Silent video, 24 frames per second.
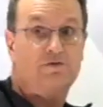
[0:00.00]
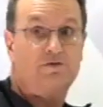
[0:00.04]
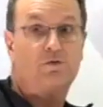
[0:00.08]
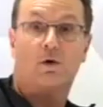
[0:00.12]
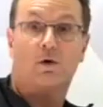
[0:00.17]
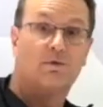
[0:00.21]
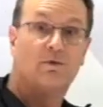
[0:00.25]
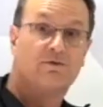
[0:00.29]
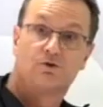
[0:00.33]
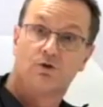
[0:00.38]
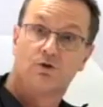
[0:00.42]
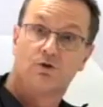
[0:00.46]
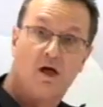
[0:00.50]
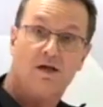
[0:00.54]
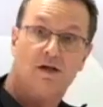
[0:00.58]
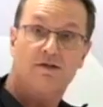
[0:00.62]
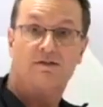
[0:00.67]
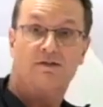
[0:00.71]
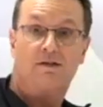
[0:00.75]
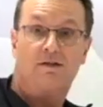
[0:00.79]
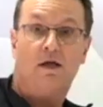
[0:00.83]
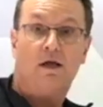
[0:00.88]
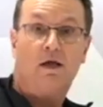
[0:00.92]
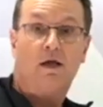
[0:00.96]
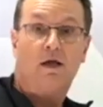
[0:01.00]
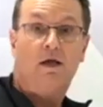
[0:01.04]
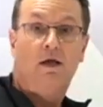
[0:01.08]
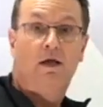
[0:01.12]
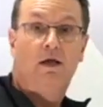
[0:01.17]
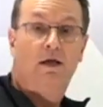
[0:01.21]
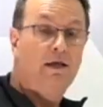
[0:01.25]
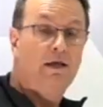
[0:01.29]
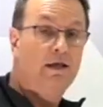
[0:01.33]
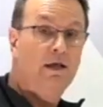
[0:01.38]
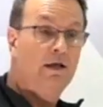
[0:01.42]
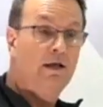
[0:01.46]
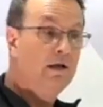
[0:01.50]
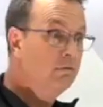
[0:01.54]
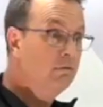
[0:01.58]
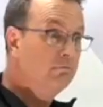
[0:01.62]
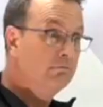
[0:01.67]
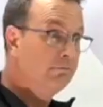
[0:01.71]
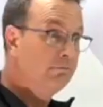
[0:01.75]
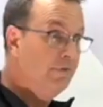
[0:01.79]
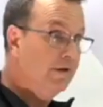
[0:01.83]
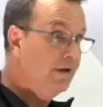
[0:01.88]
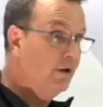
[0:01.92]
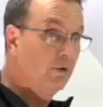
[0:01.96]
form of trust in
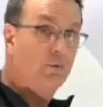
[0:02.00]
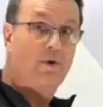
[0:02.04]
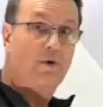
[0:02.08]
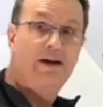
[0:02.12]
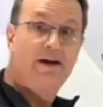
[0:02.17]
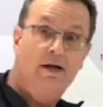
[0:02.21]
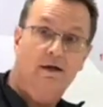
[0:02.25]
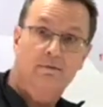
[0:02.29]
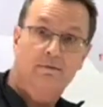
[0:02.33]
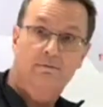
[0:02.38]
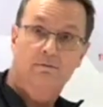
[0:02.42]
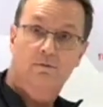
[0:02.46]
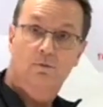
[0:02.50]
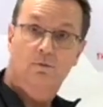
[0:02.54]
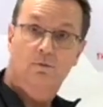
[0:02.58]
the arena,